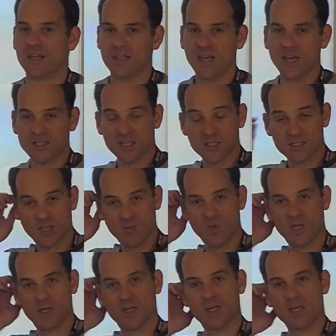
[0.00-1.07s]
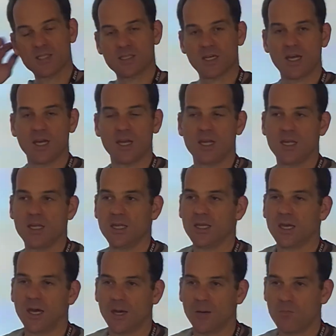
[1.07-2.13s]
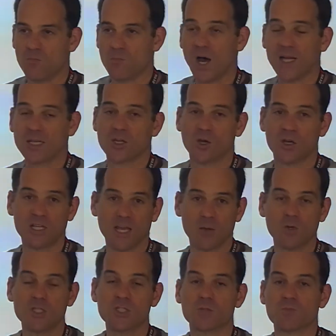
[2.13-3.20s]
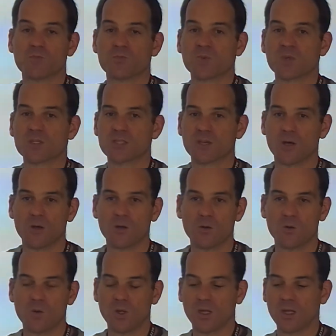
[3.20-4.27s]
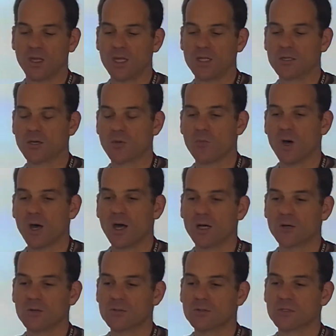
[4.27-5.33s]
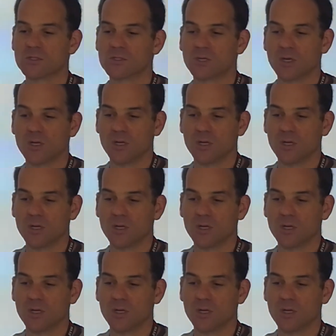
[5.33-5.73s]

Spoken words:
Yeah, so Sepia is a bytecode language. So it compiles,